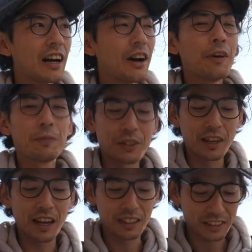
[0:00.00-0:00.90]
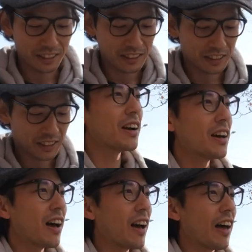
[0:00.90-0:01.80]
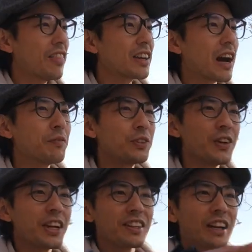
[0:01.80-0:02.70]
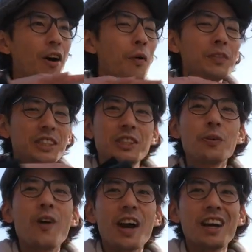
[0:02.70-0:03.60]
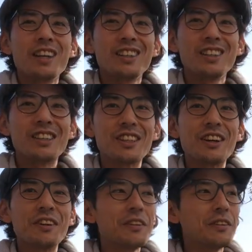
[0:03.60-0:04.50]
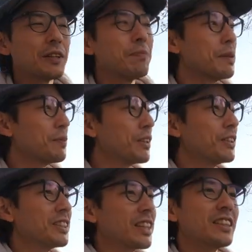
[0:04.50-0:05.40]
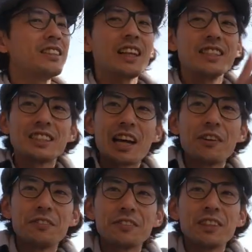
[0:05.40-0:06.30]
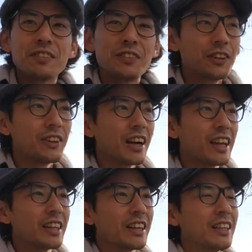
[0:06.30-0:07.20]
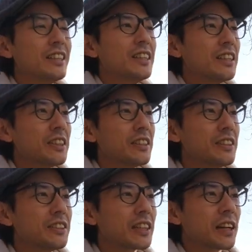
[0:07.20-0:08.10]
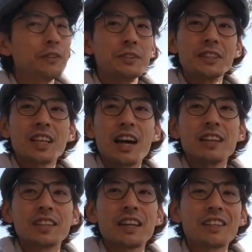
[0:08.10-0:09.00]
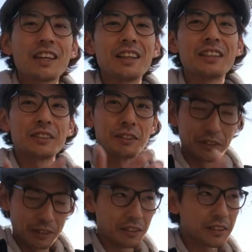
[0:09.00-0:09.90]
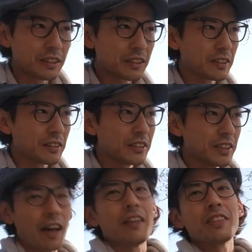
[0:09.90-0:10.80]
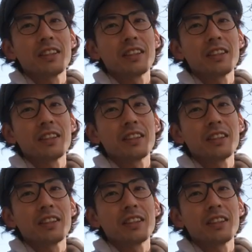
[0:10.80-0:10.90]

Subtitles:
I hope you like it. I think I'm doing the opposite way, you know. Some people using a digital for like using a full size and a good, yeah.